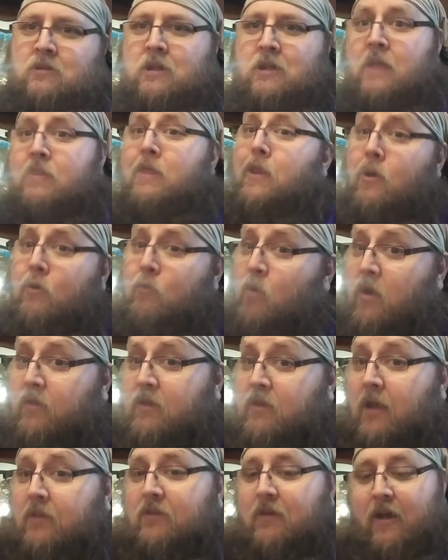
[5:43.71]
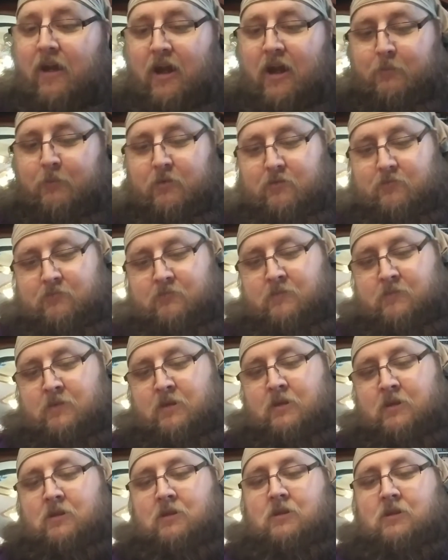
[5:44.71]
and they didn't want that to happen.
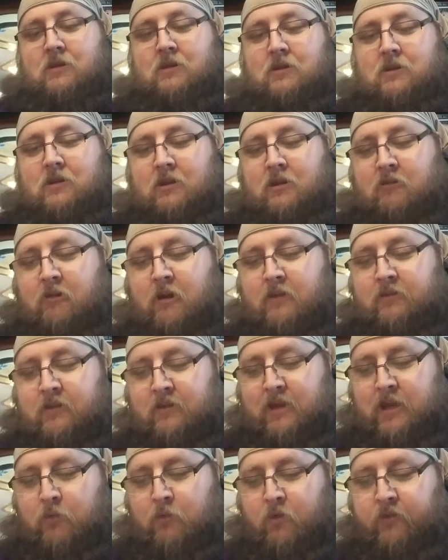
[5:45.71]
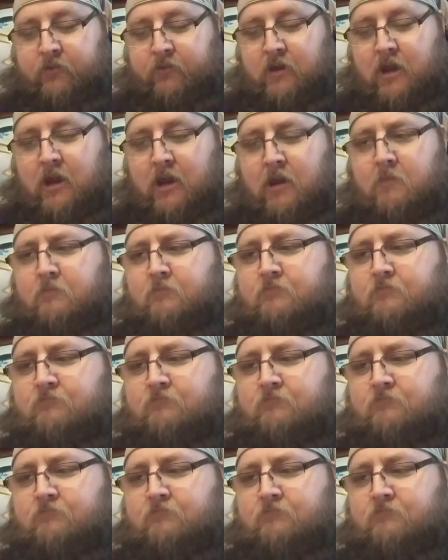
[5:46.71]
Granted, he was a